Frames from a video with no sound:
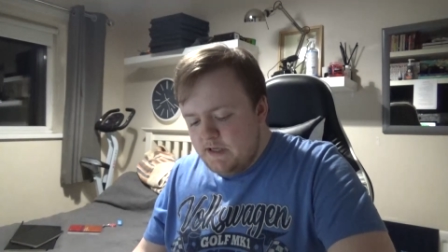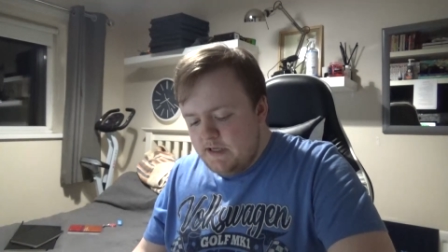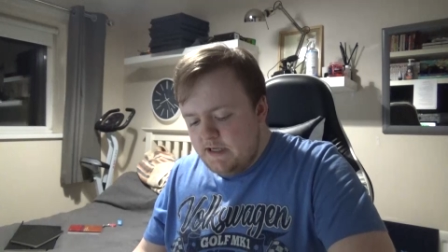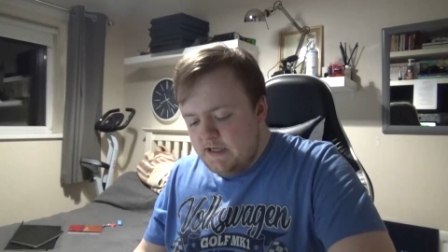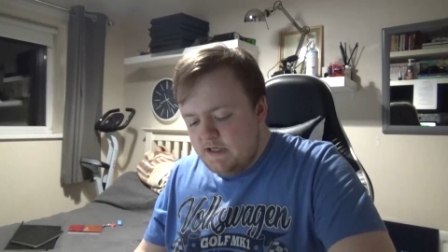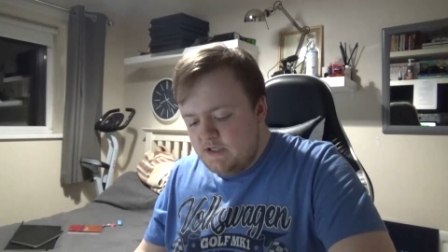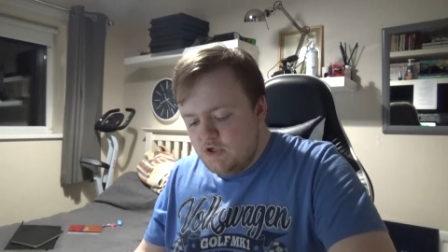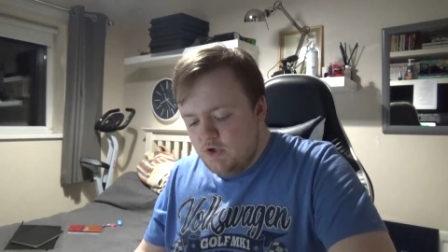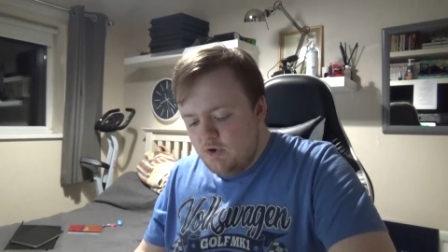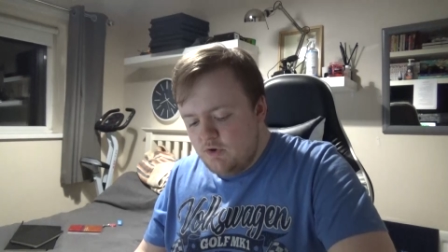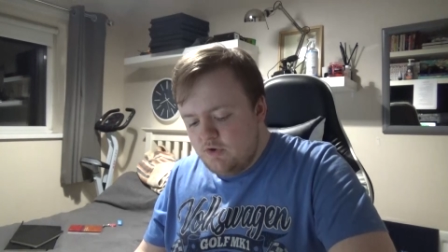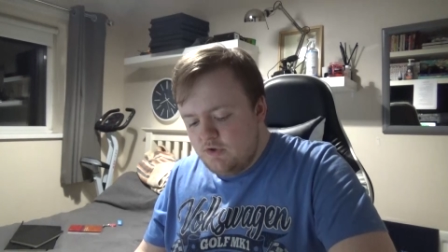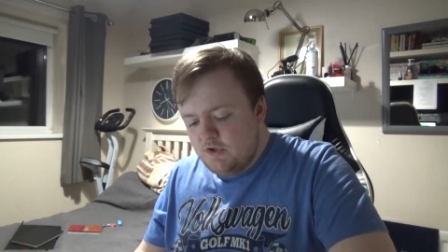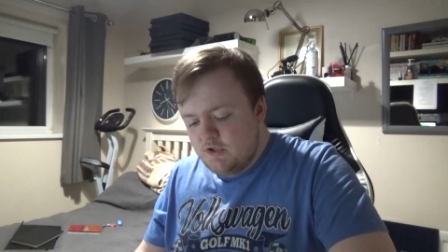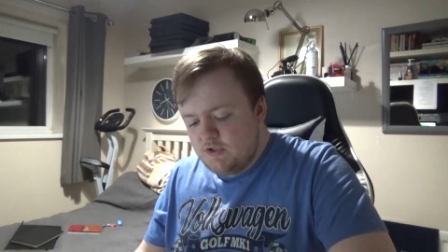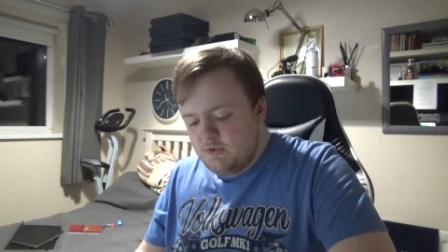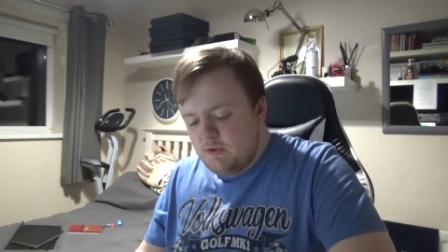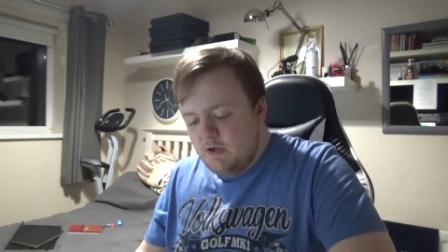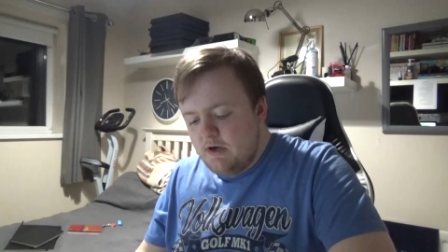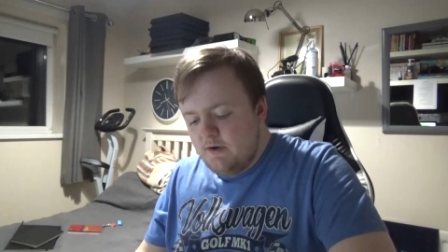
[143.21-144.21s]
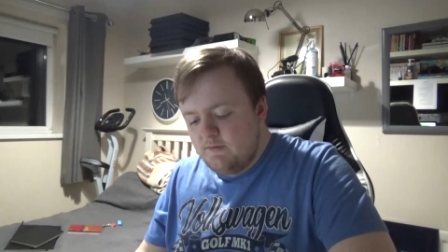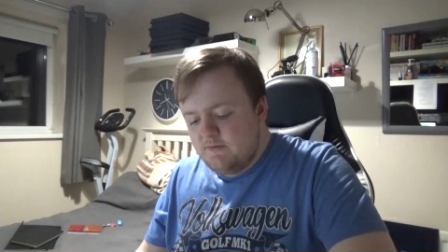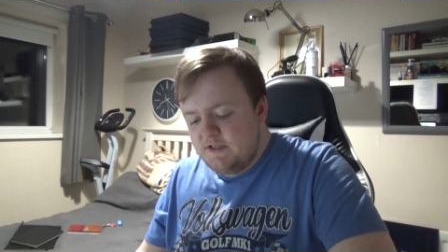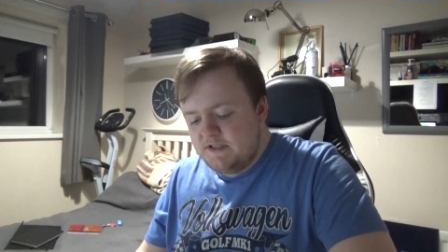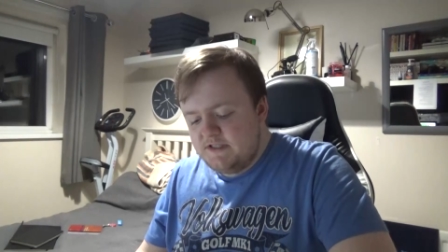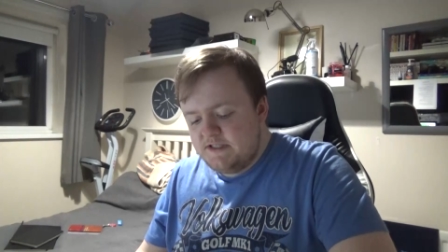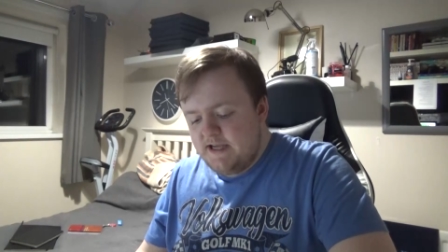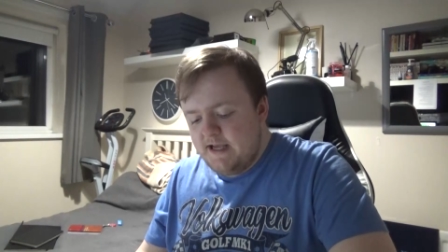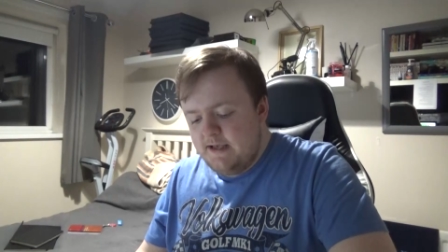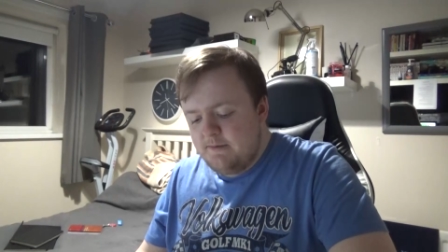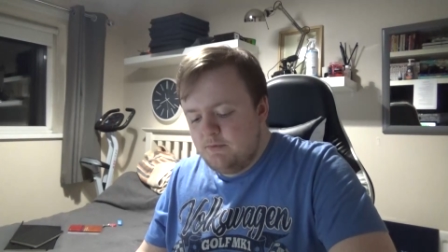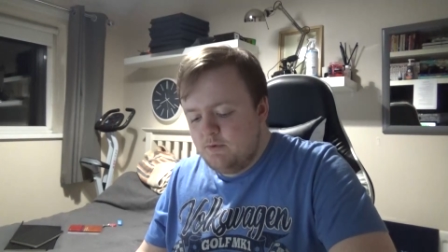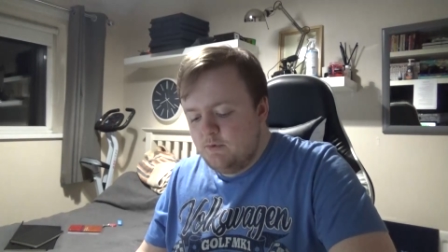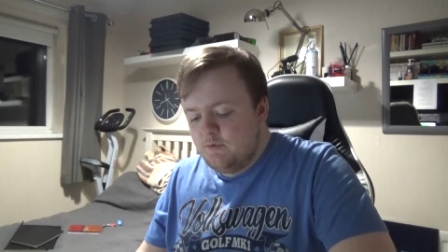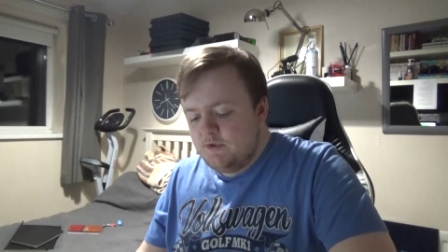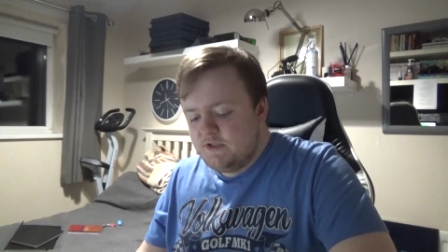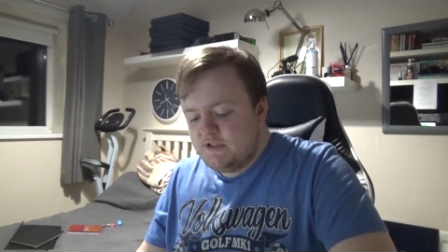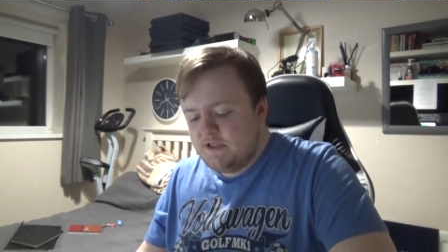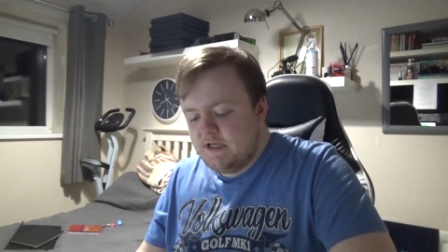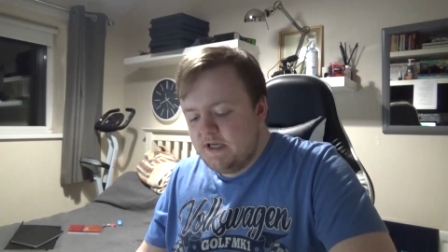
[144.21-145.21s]
he took the twelve
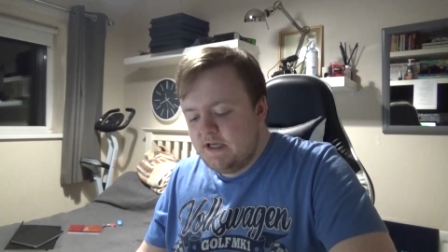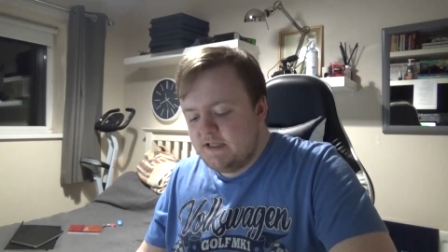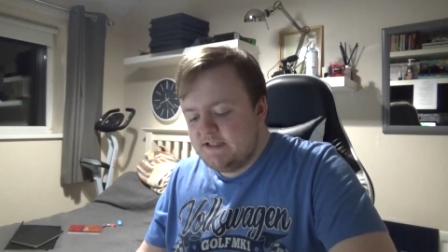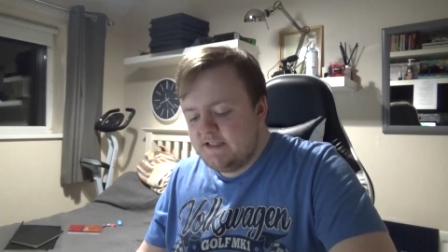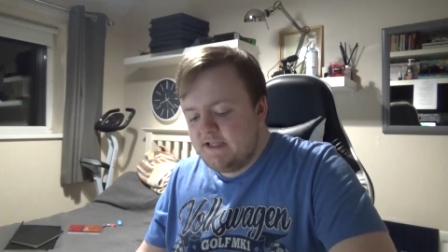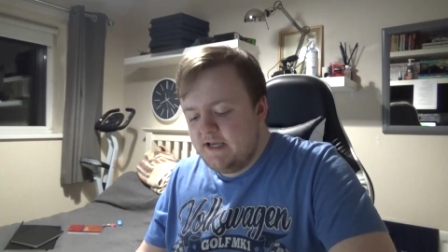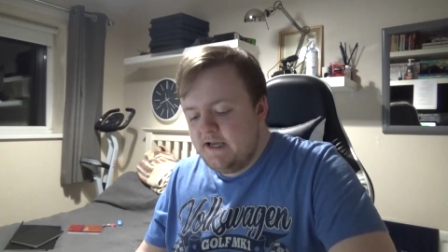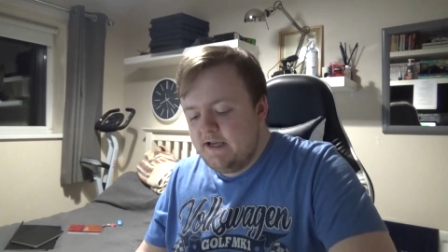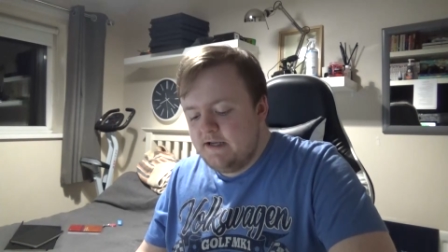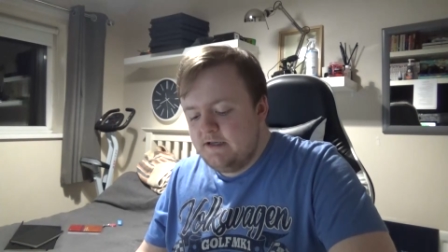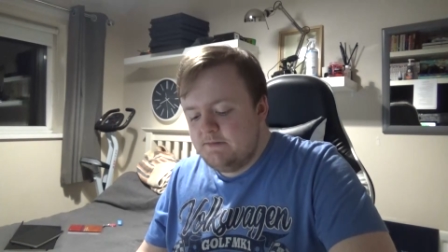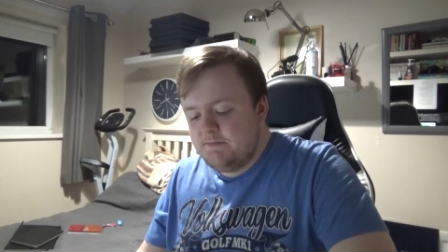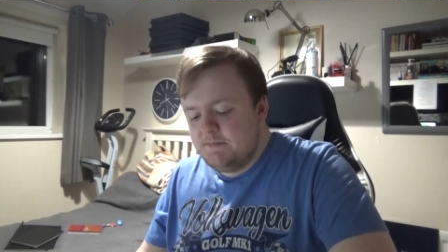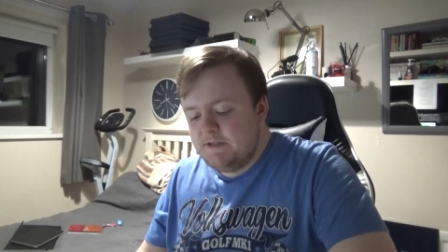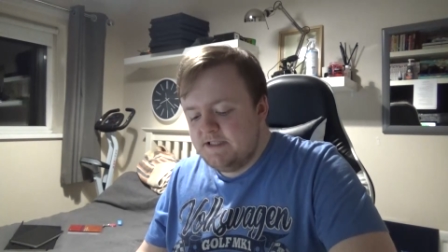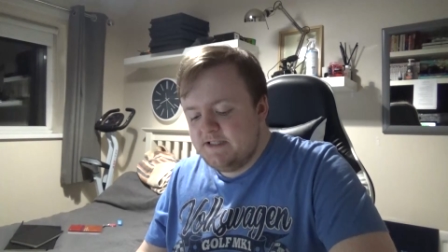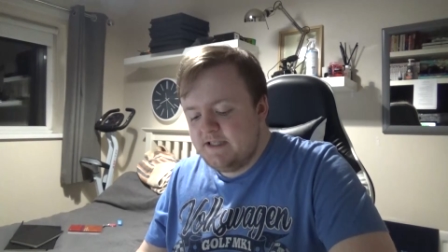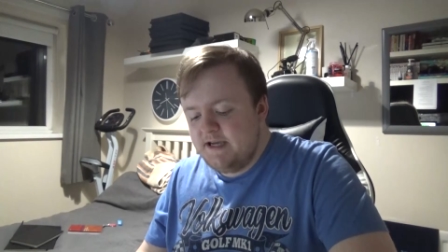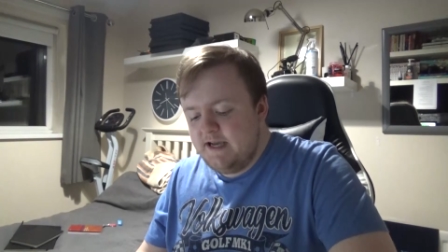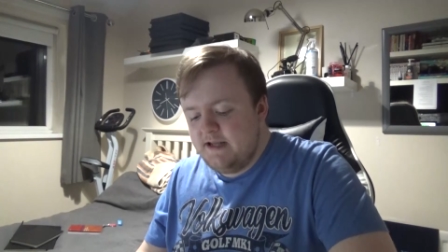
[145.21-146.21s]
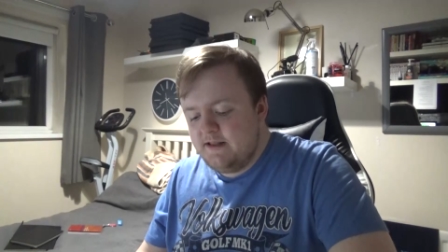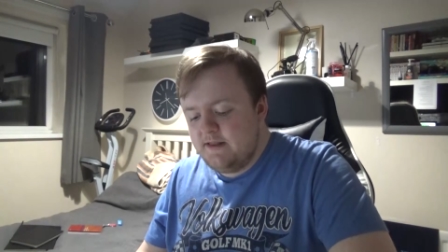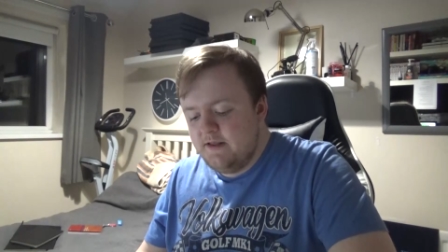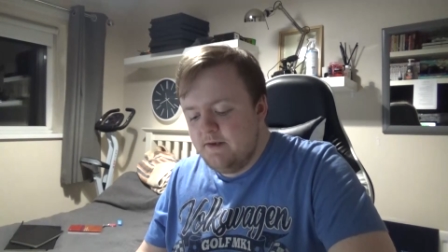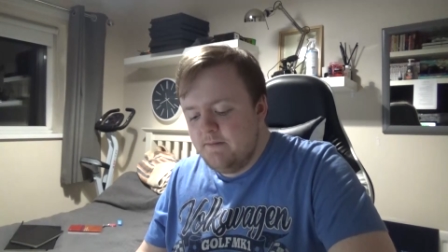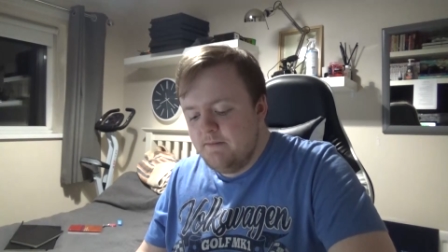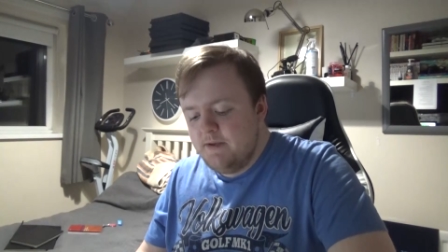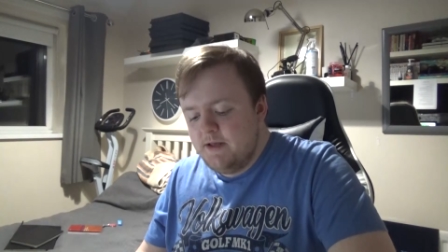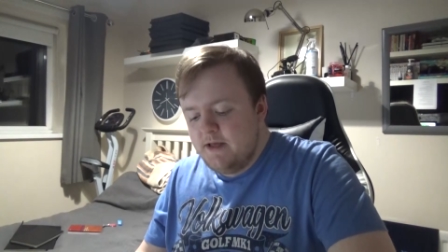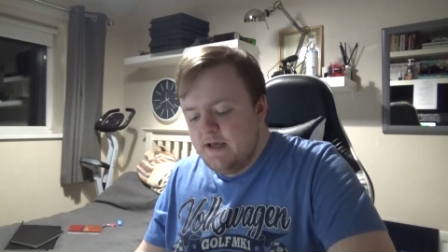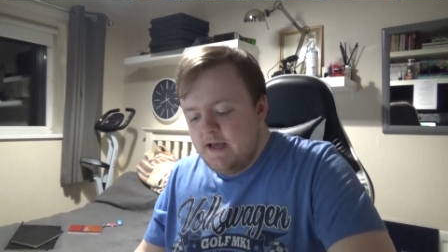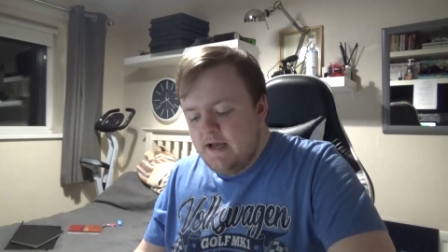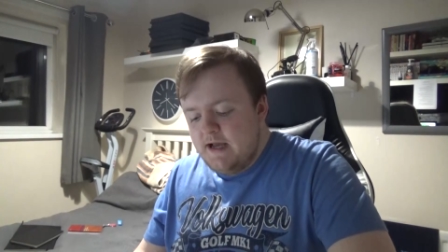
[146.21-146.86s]
disciples aside beside them